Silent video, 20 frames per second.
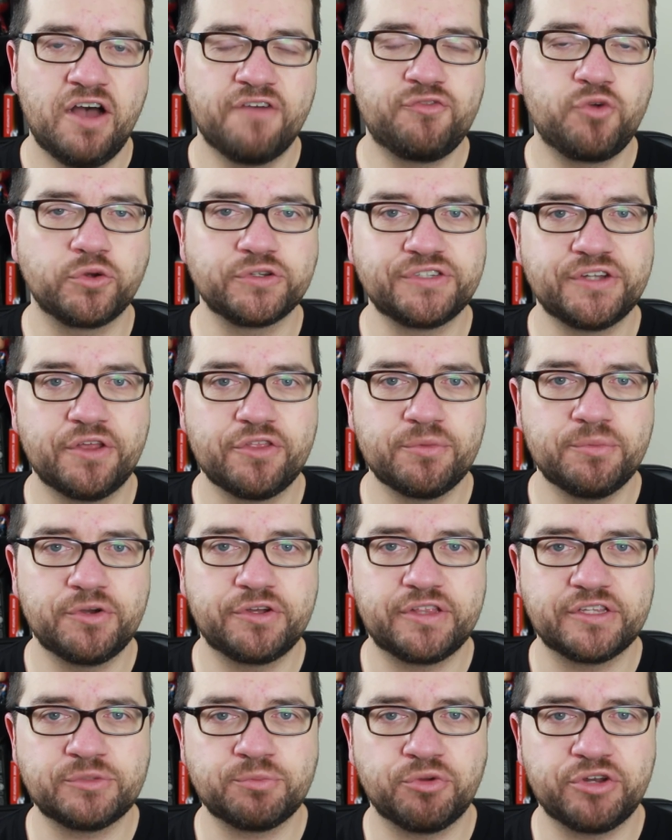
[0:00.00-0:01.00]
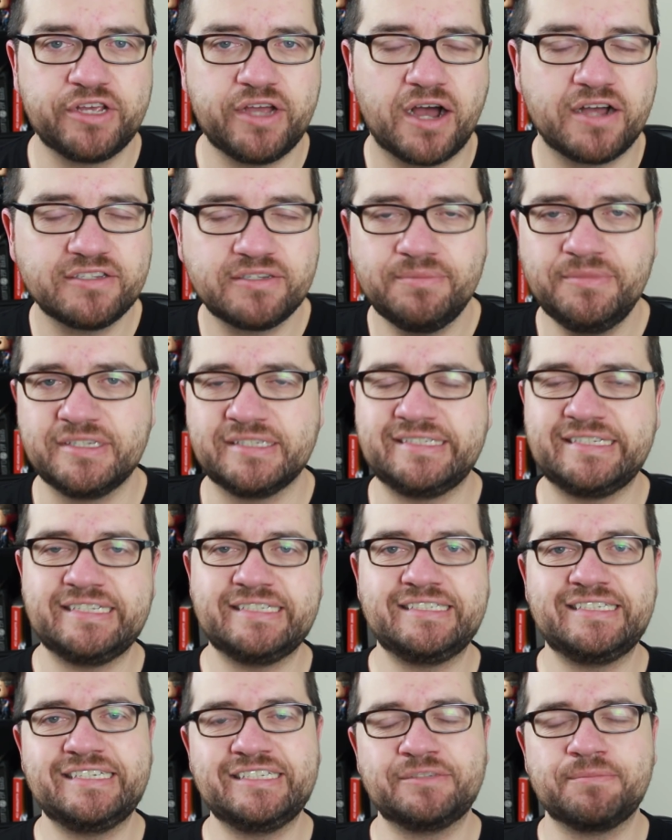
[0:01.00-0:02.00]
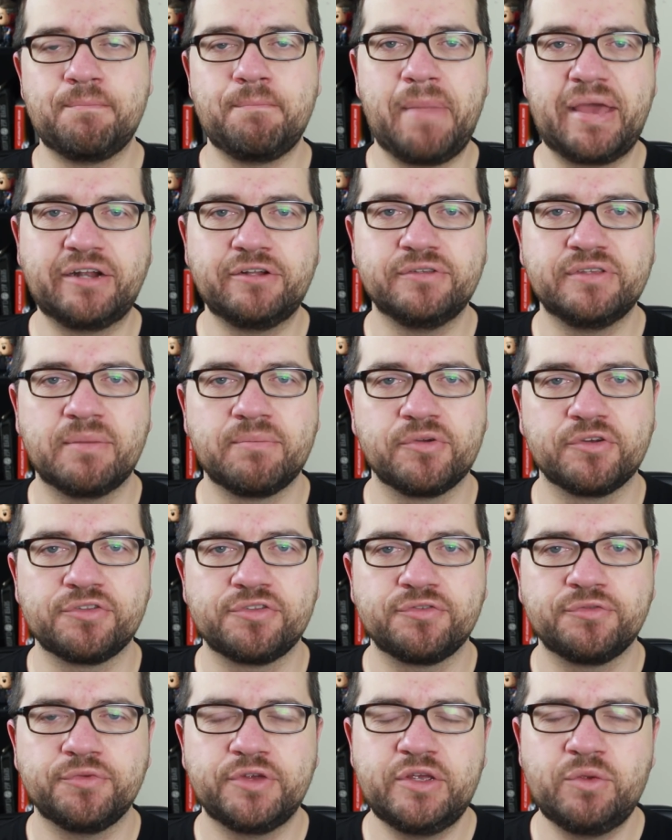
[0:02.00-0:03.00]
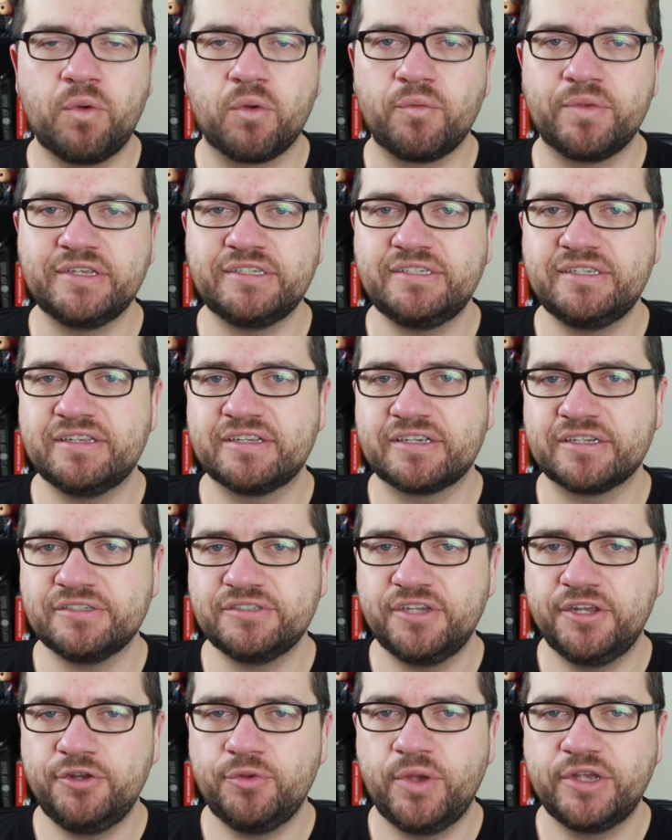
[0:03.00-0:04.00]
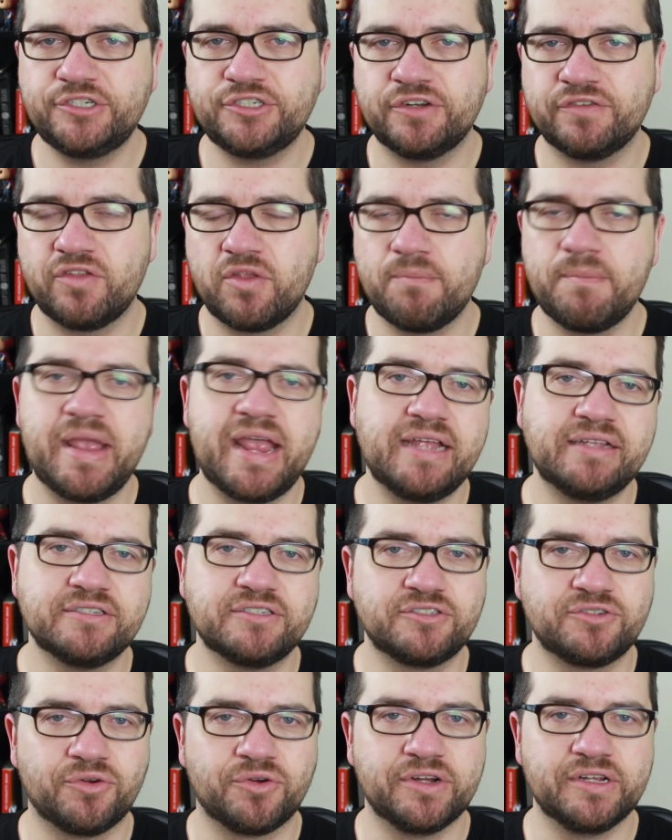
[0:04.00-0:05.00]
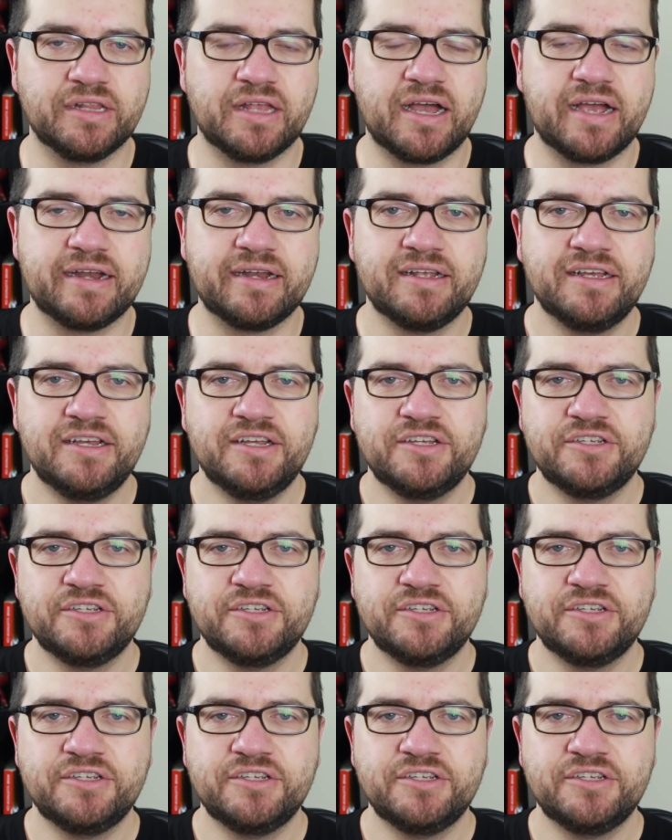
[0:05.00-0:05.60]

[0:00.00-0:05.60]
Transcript: Of course, another book that's pretty awesome is DC's Metal number 3, where we see the continuation of the main storyline.